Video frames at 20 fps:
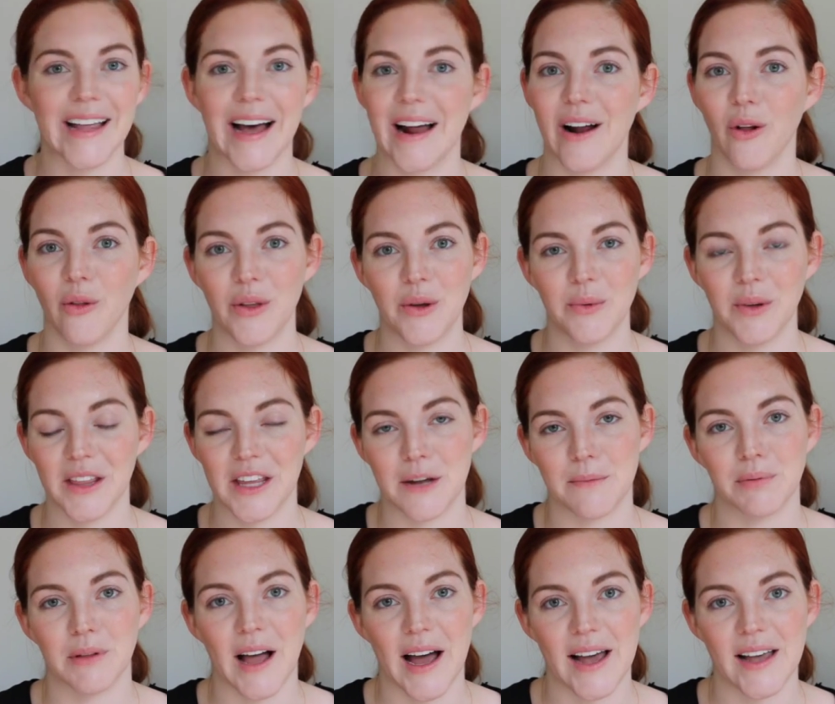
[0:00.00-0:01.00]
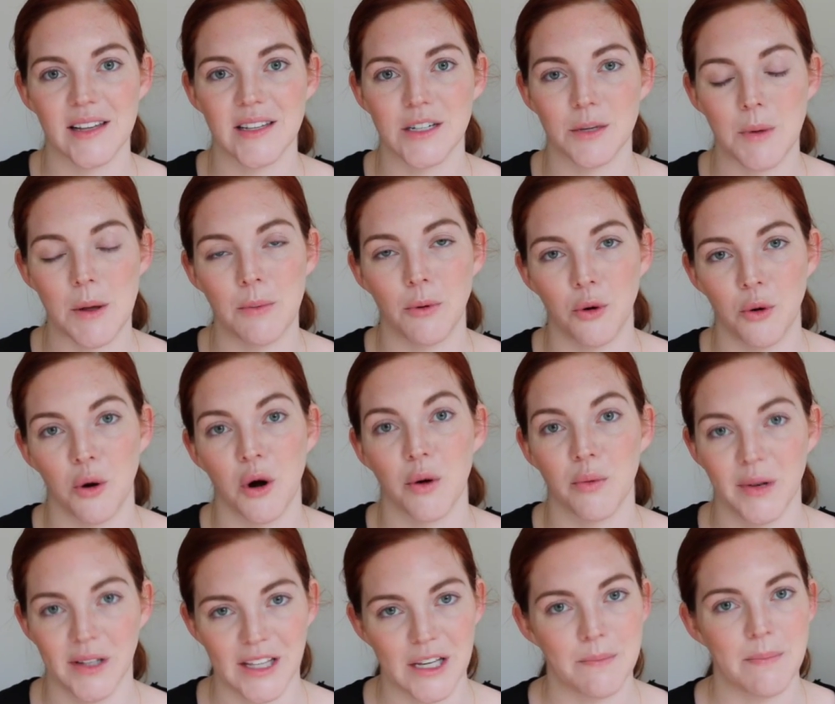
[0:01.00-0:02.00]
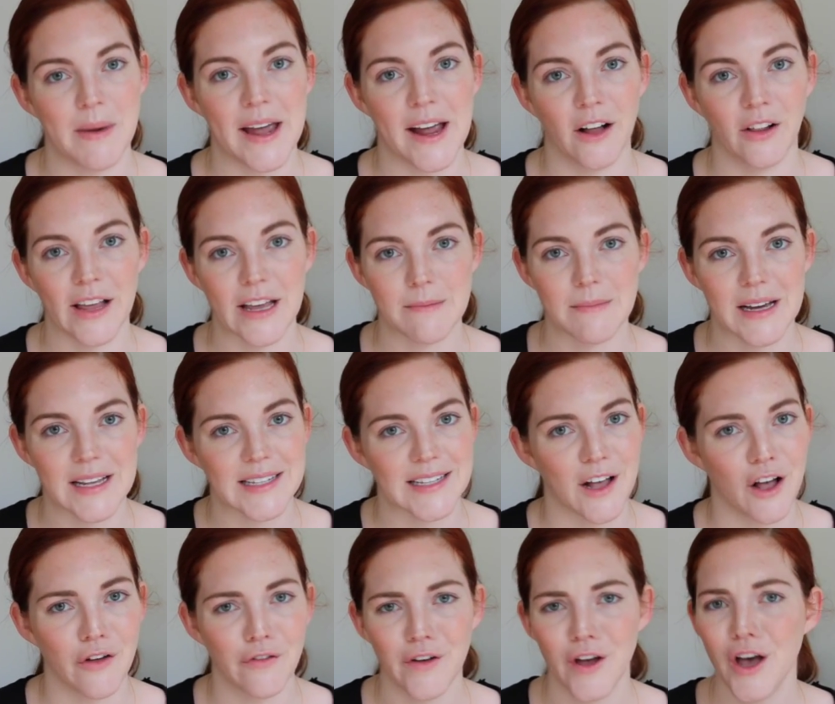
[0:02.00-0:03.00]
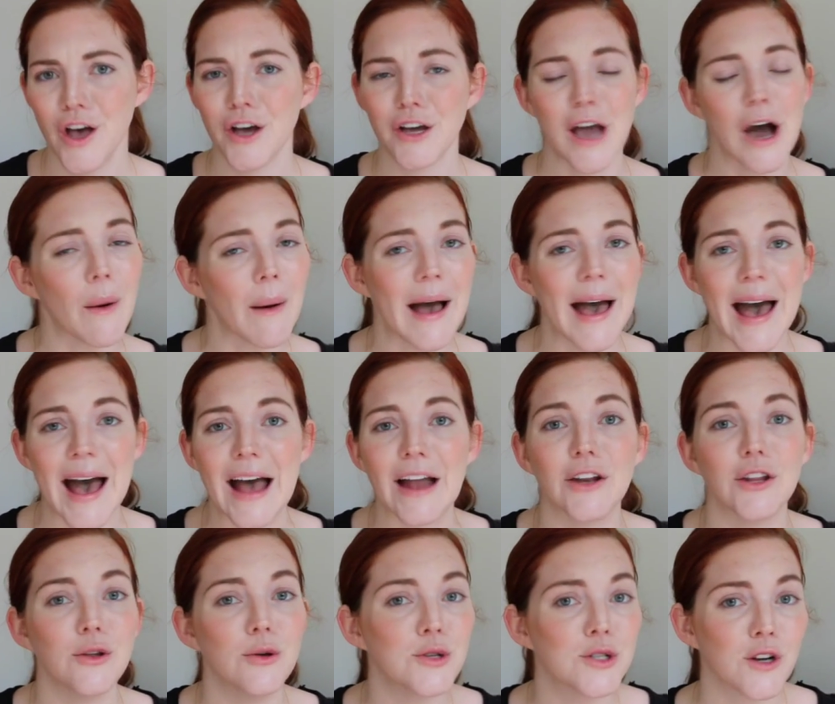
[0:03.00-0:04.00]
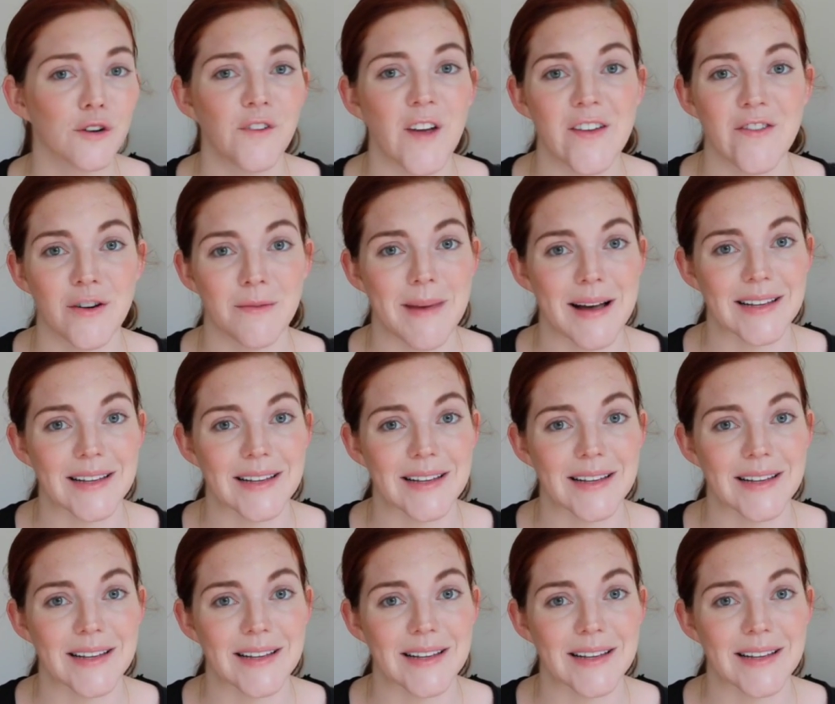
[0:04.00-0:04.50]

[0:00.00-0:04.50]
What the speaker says: That only really applies to people who are really pale like myself. Go ahead, use your favorite